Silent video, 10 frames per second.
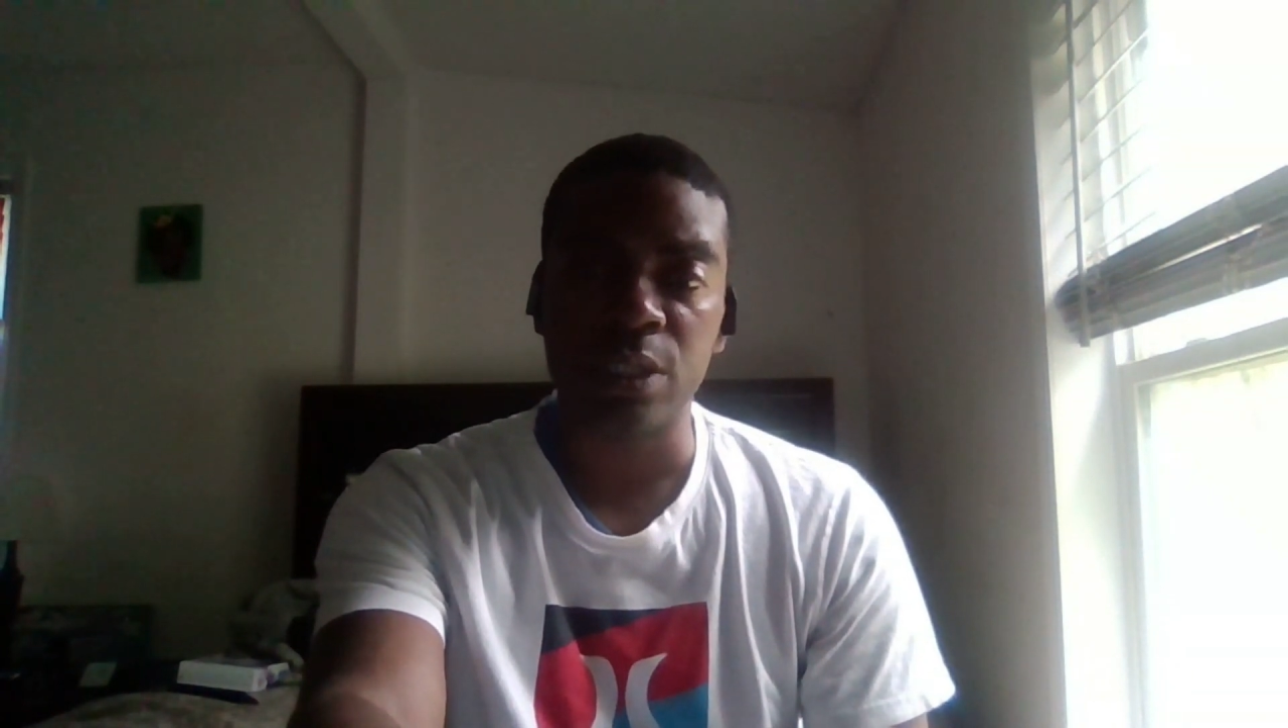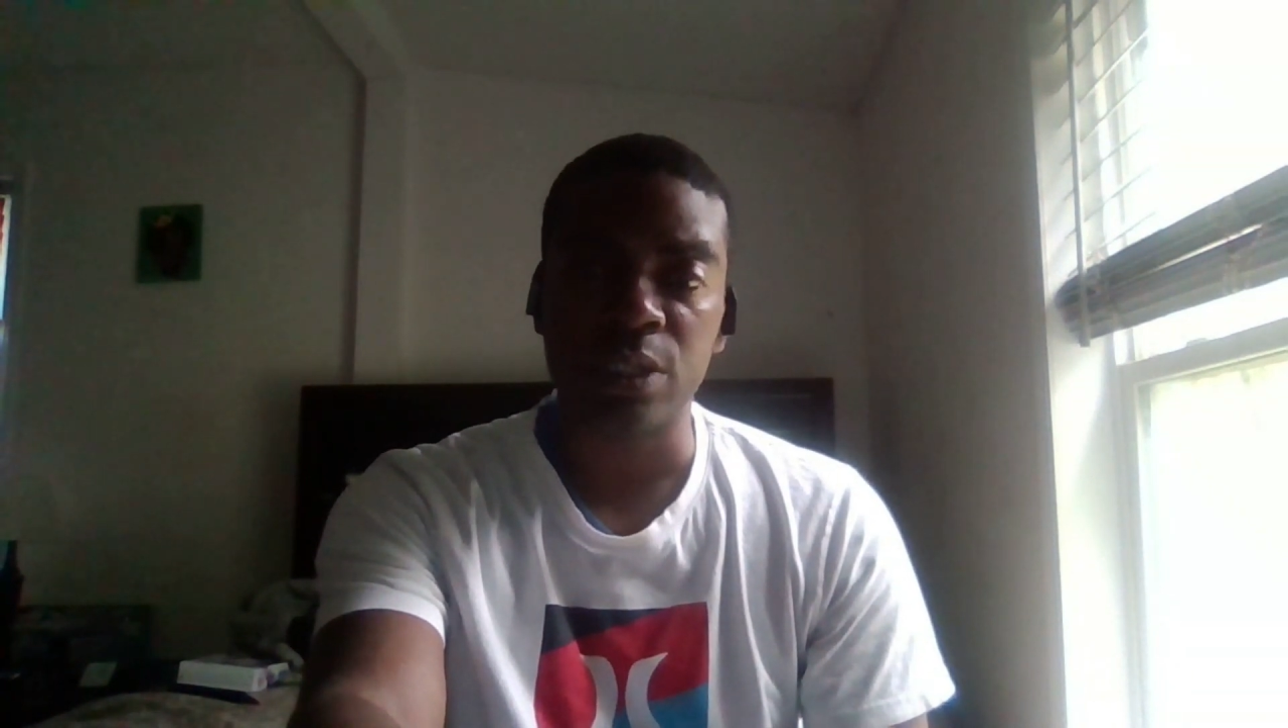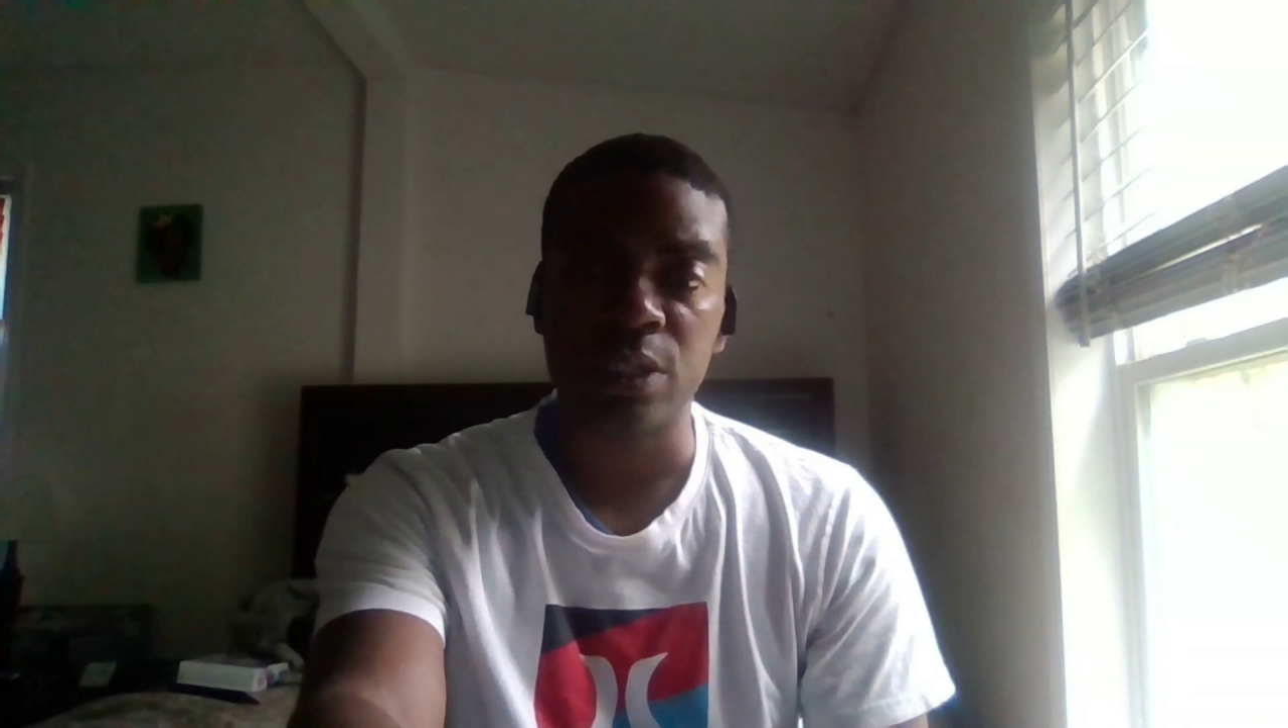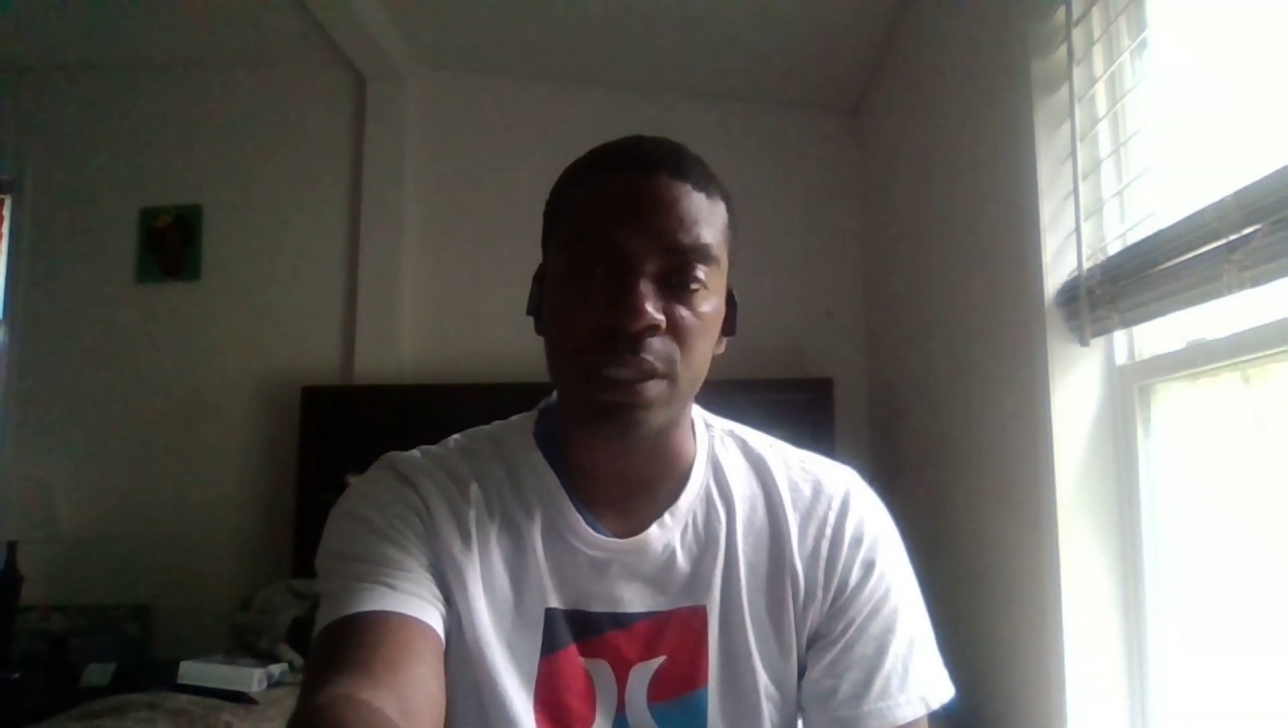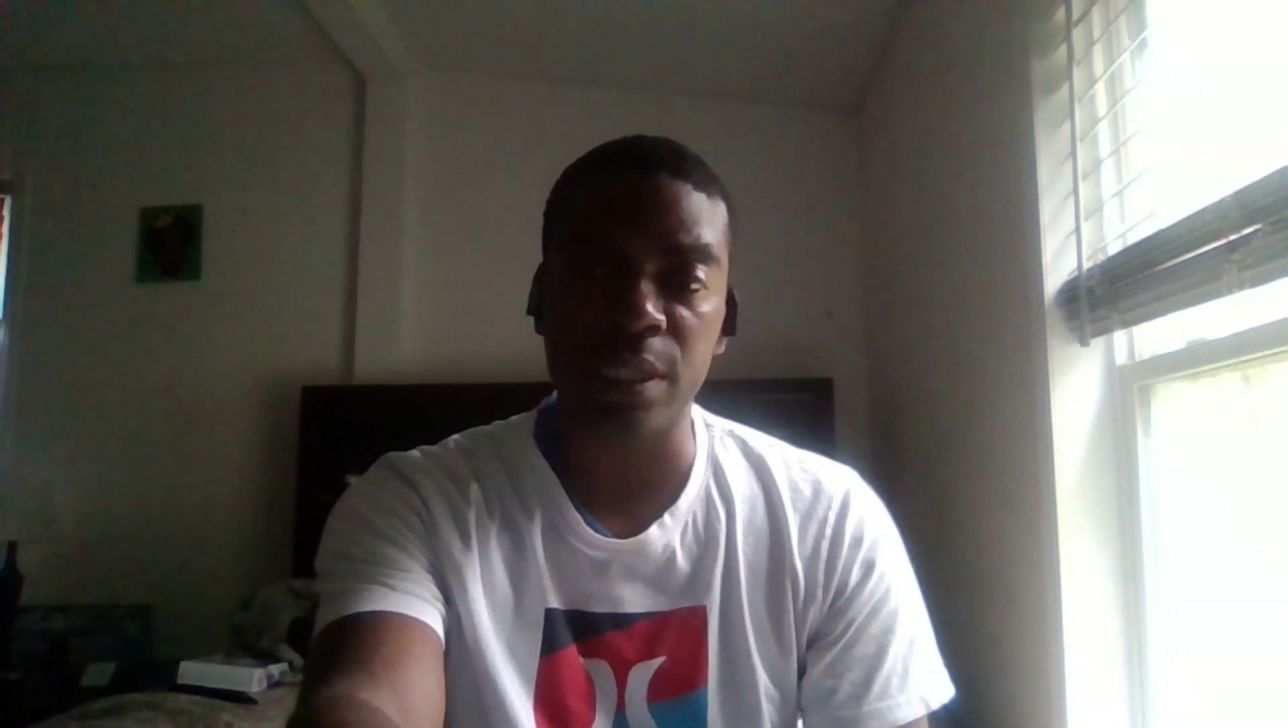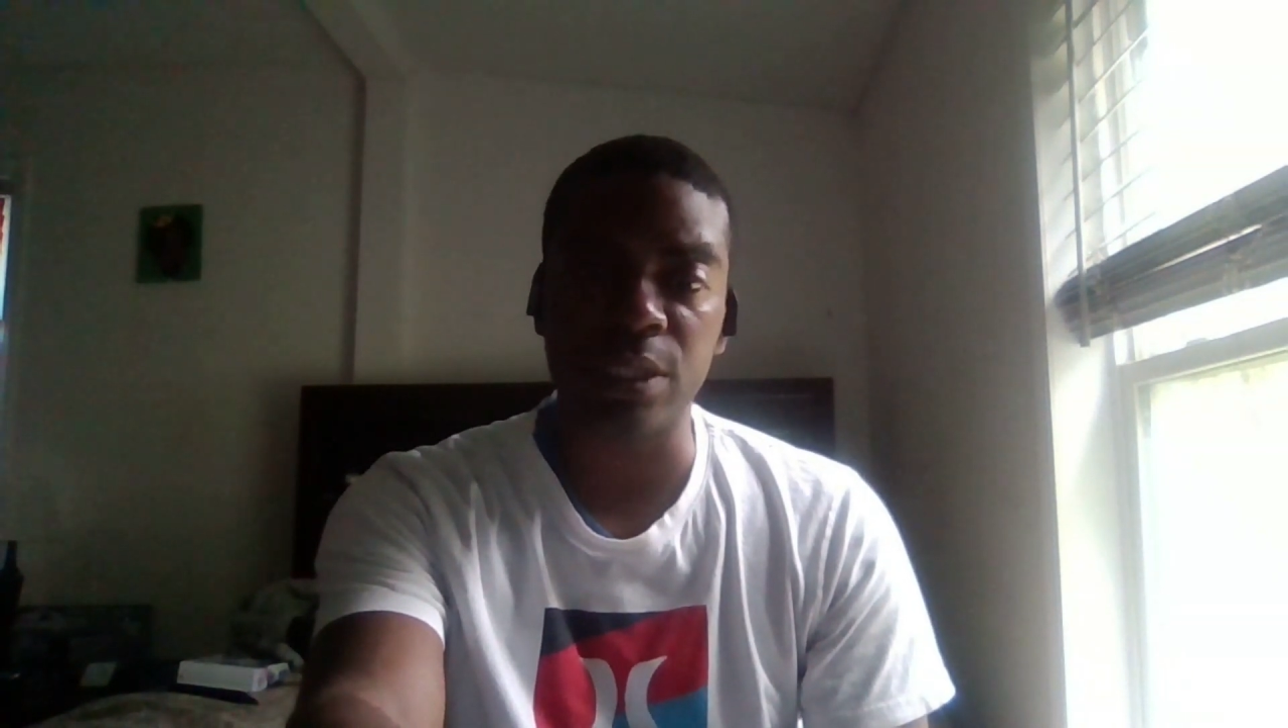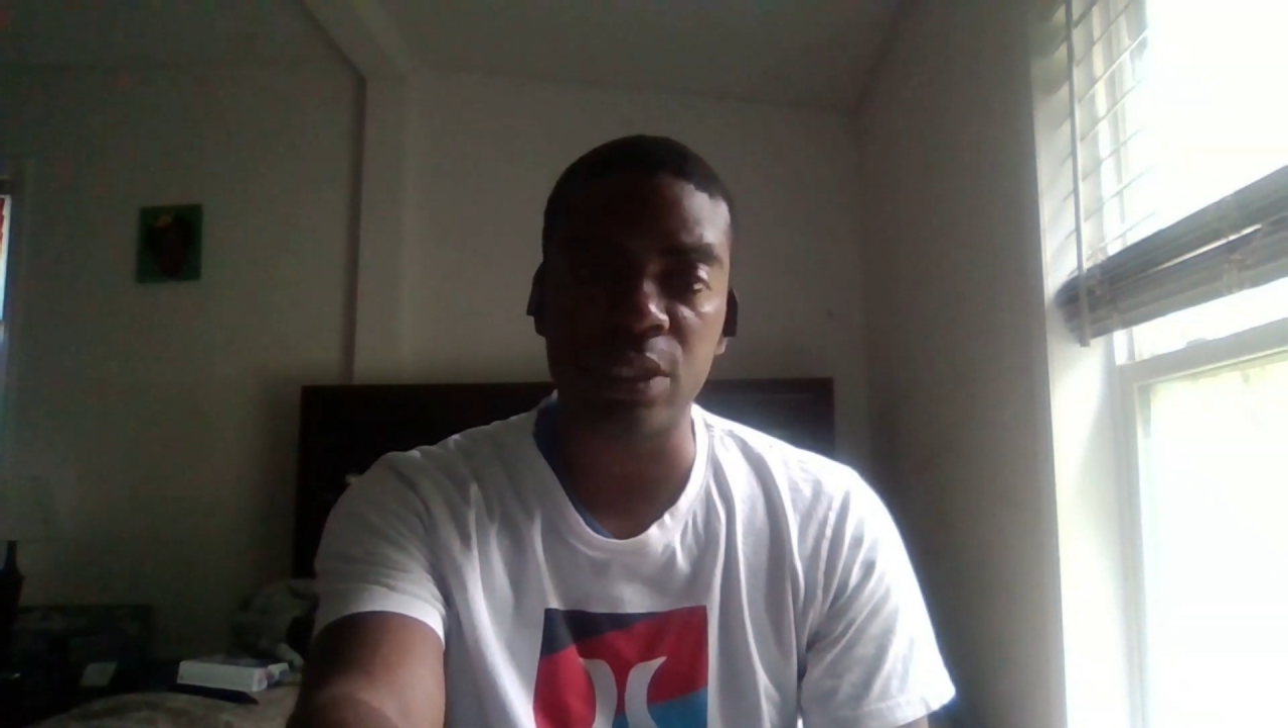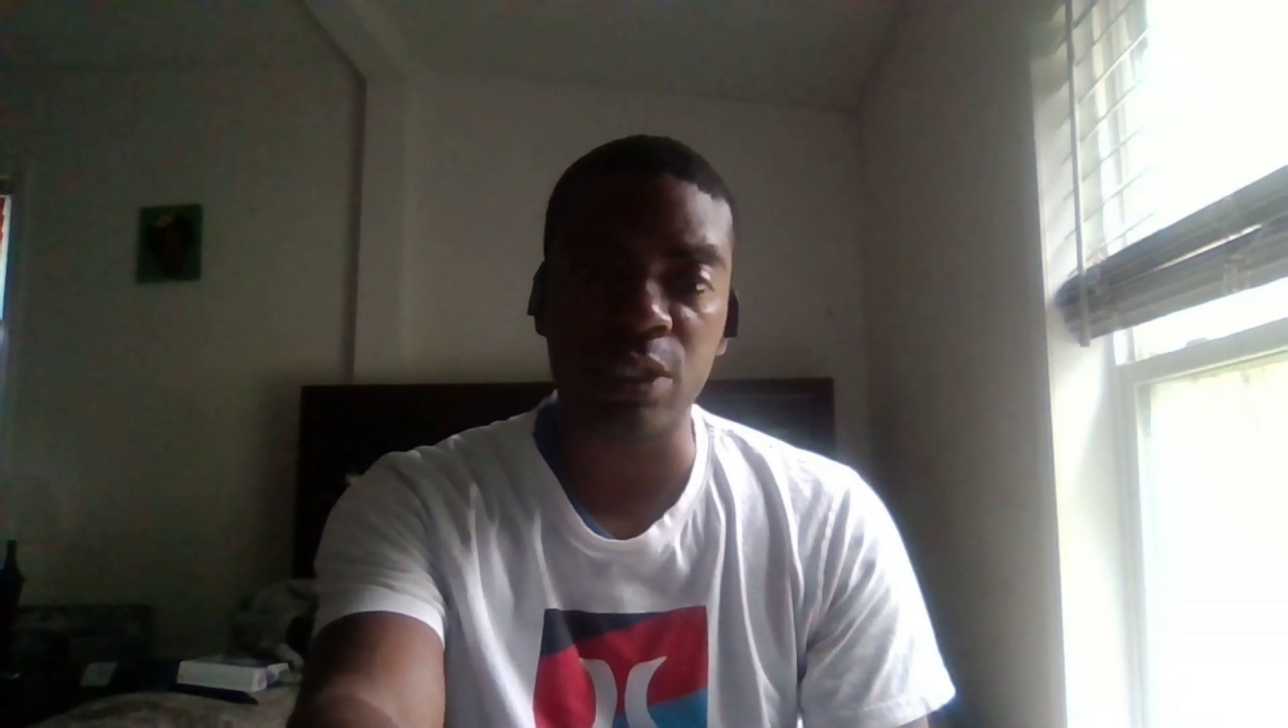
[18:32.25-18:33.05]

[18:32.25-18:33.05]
to claim the